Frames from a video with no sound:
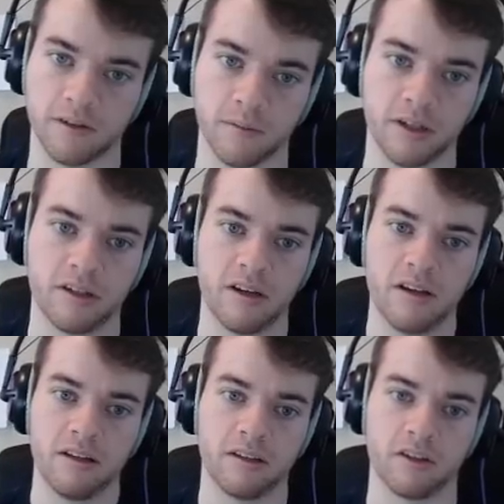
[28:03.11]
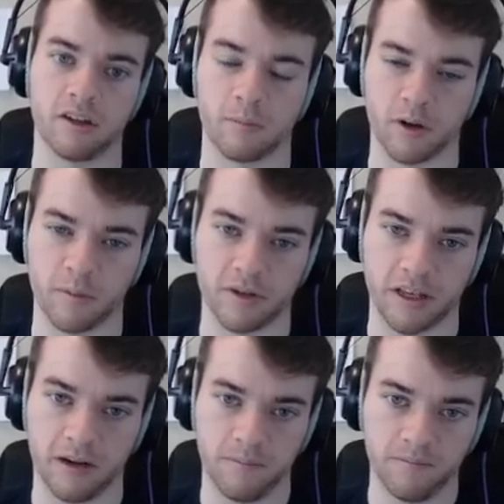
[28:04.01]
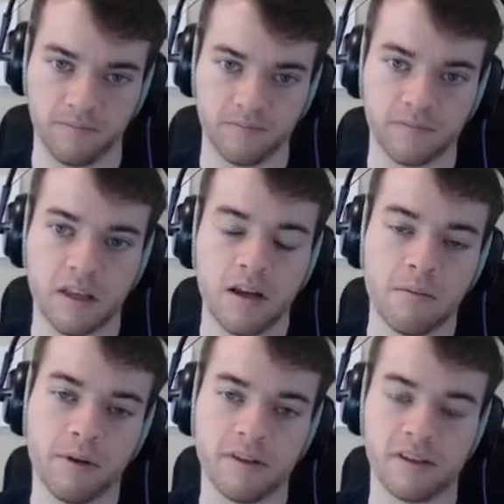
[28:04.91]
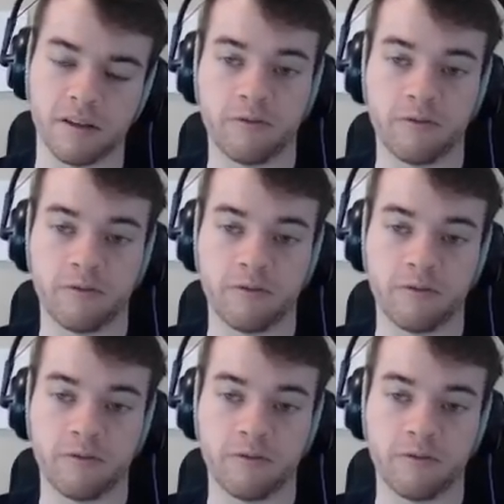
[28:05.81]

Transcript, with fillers: too much. It's just a balls at him. Plus he's a